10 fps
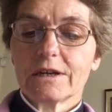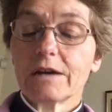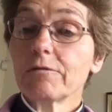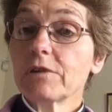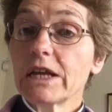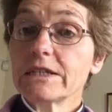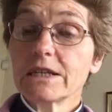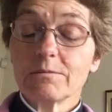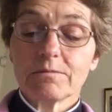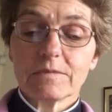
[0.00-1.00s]
I fled
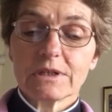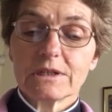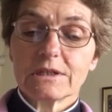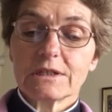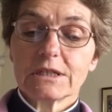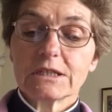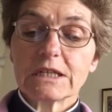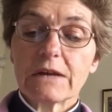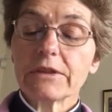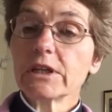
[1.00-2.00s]
him
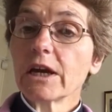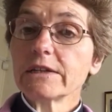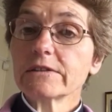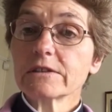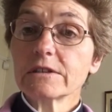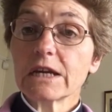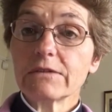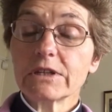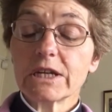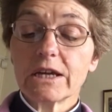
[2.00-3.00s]
down the nights and
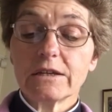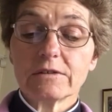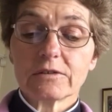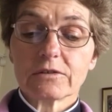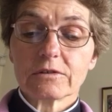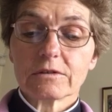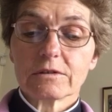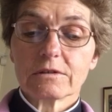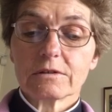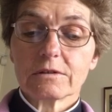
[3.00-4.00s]
down the days.
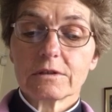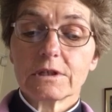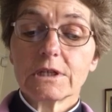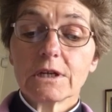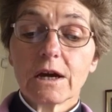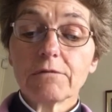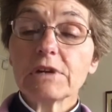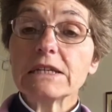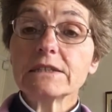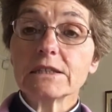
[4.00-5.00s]
I
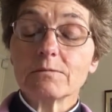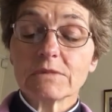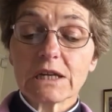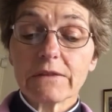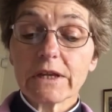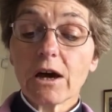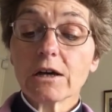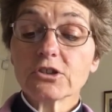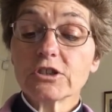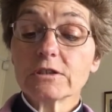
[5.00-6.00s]
fled him down the
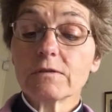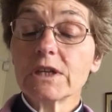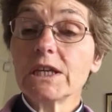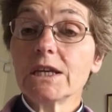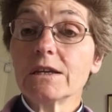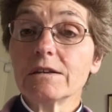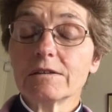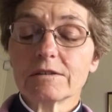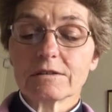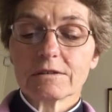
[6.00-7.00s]
arches of the
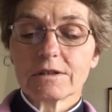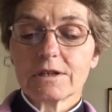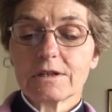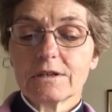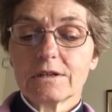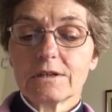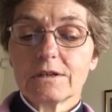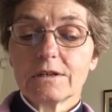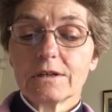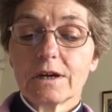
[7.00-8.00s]
years.
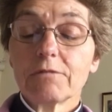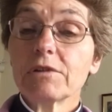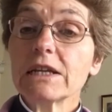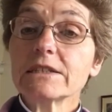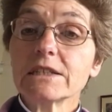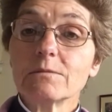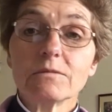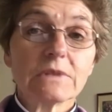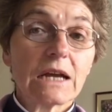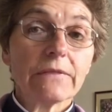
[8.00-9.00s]
I fled
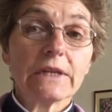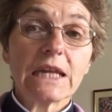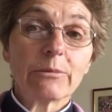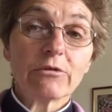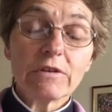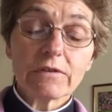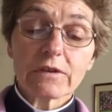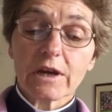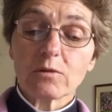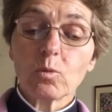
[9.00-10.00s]
him down the
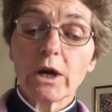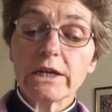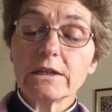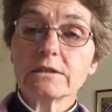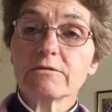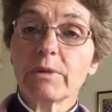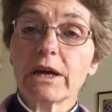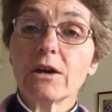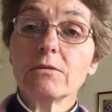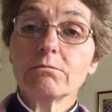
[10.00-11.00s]
labyrinthine ways of
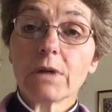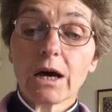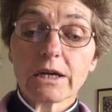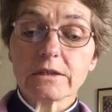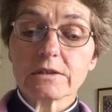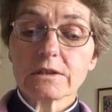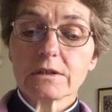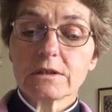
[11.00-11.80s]
my own mind.